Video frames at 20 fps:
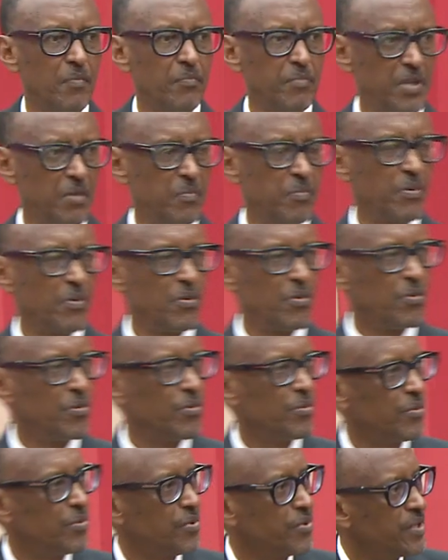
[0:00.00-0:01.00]
people
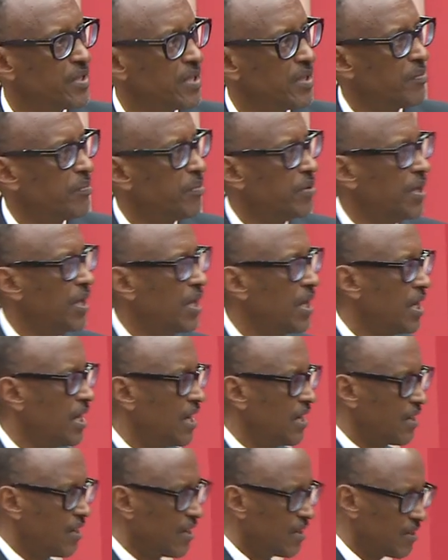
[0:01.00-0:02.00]
who step
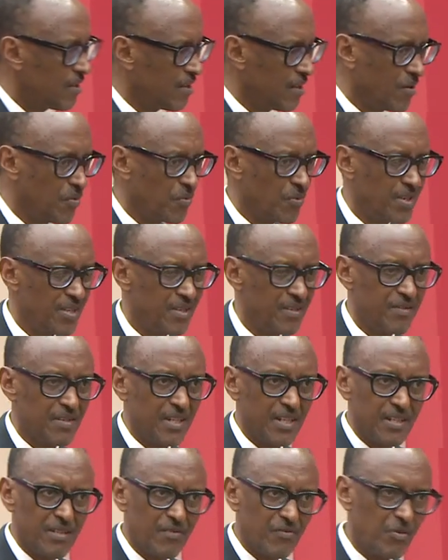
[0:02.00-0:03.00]
away
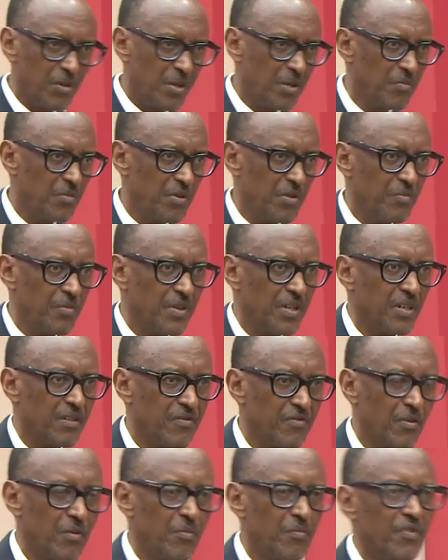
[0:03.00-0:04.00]
just for a moment
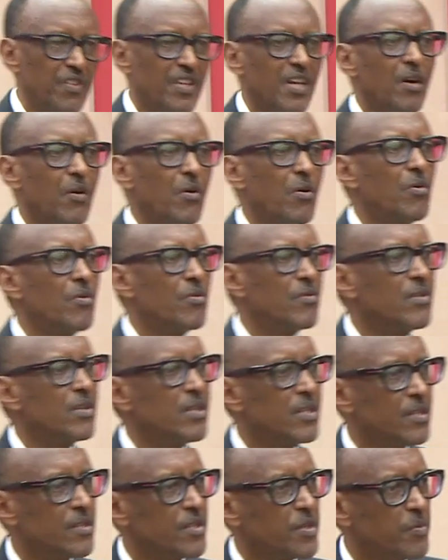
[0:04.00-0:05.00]
from their
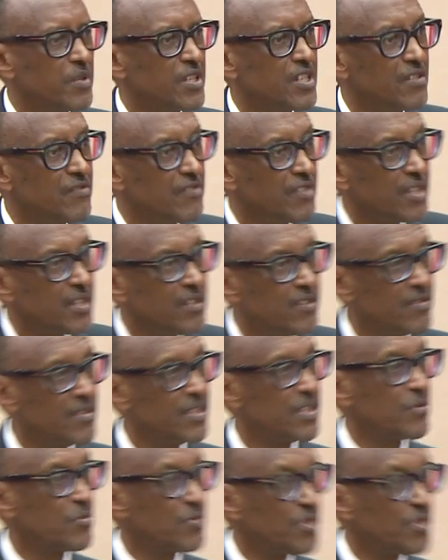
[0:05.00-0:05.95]
own specific interests,